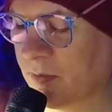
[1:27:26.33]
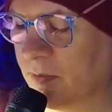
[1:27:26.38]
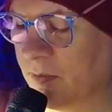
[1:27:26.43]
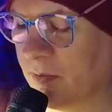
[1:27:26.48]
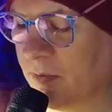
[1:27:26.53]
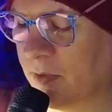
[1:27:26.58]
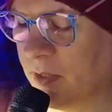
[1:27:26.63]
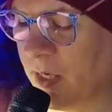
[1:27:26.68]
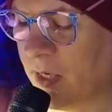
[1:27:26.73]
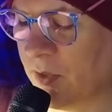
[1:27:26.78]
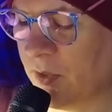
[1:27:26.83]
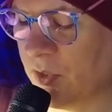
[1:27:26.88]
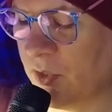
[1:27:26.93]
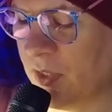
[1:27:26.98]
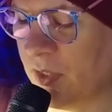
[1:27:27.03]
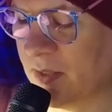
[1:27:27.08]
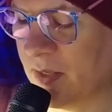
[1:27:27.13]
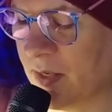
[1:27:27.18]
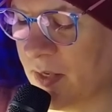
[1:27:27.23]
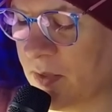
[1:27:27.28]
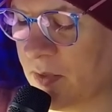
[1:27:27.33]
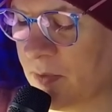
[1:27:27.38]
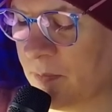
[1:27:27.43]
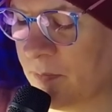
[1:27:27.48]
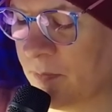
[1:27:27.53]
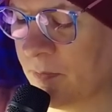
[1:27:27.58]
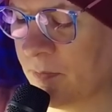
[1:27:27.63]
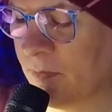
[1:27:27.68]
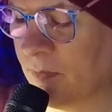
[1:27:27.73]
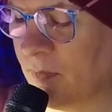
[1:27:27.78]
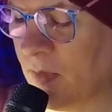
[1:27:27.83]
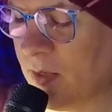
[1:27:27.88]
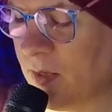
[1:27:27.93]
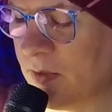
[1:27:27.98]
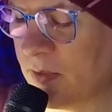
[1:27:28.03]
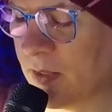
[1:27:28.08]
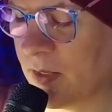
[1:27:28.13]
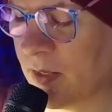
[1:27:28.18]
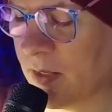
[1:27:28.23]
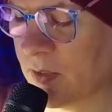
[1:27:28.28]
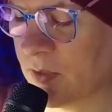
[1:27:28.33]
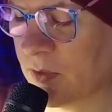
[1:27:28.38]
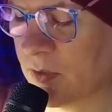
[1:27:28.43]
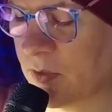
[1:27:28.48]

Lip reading: Kenji said. "It can't do